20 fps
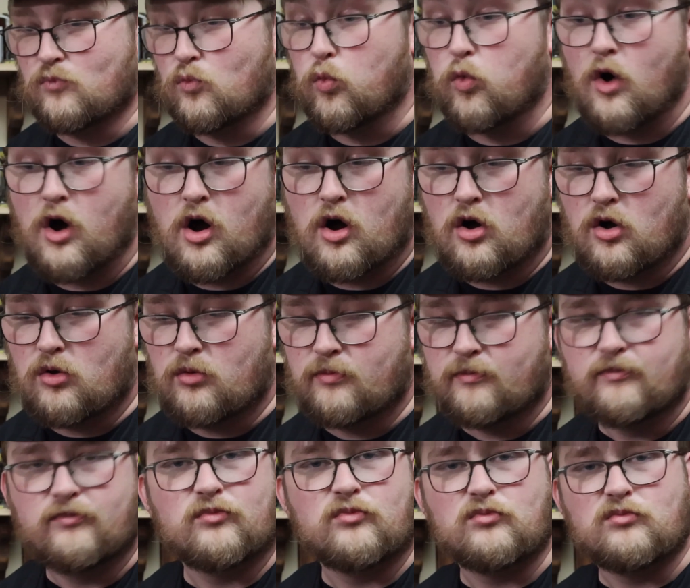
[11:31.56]
Wall.
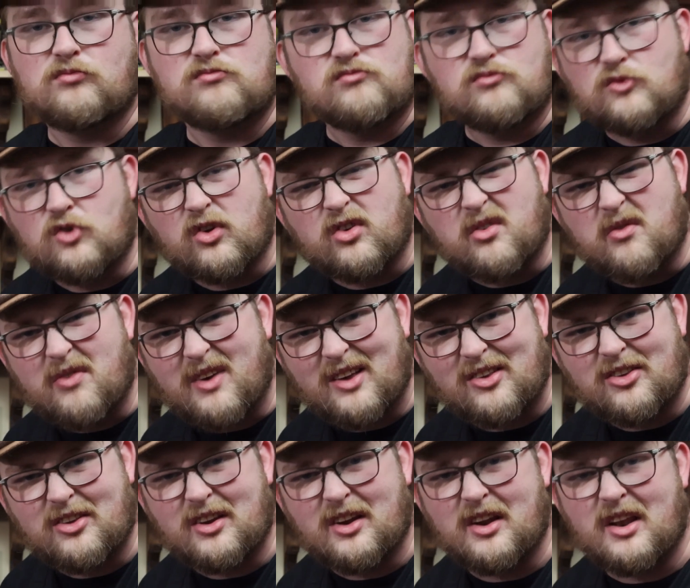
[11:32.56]
Just
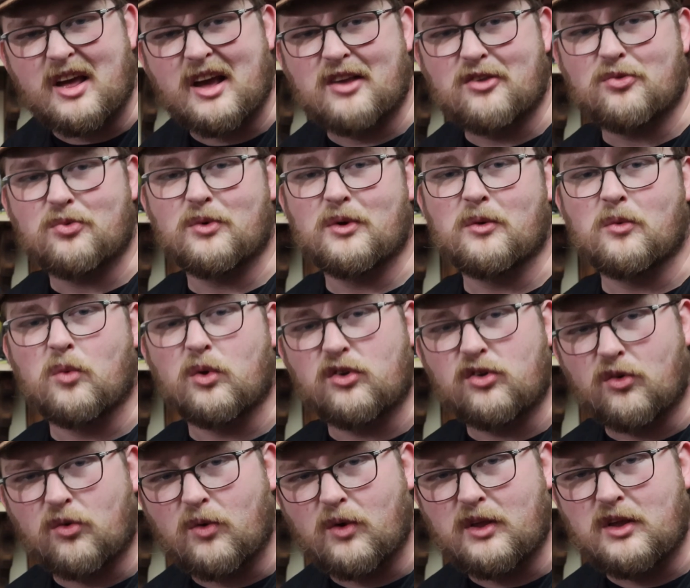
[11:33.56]
invest in a nice one,
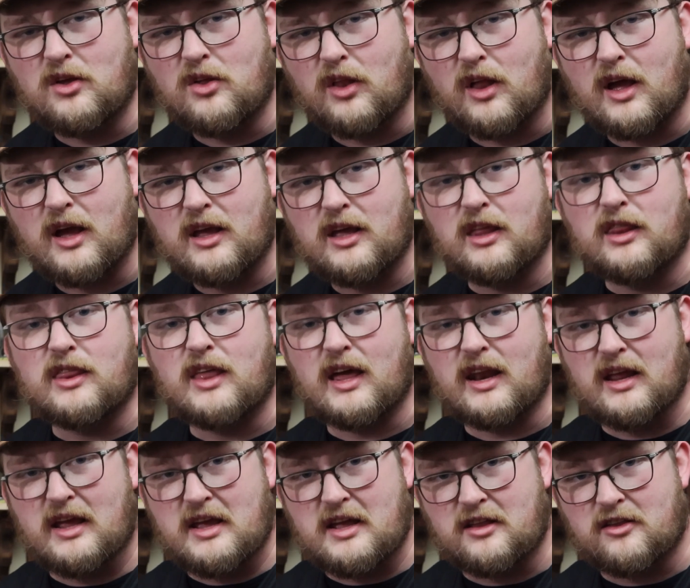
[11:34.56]
whichever one you like,
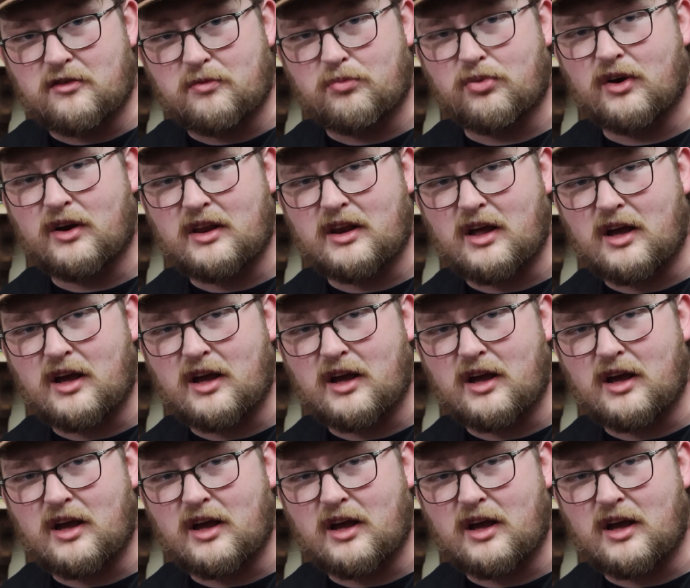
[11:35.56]
that hits pretty